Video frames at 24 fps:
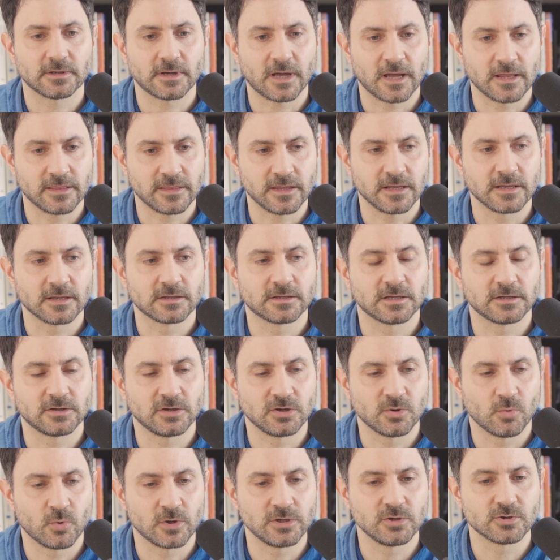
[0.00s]
I think that
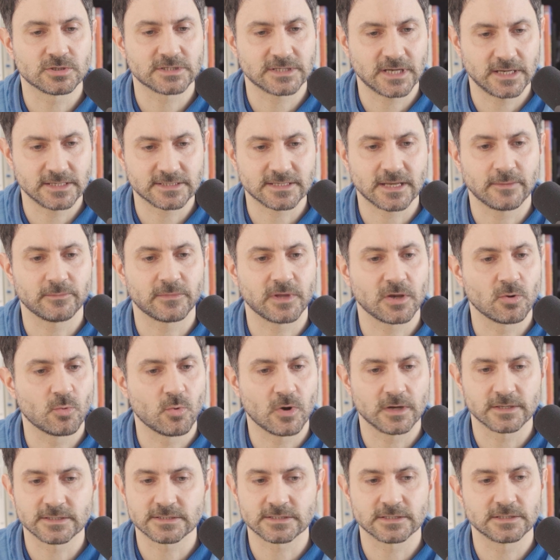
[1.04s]
you, when you say something
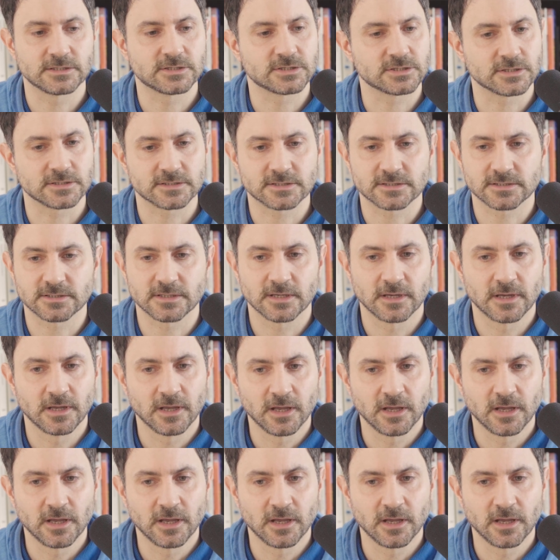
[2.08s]
once, it just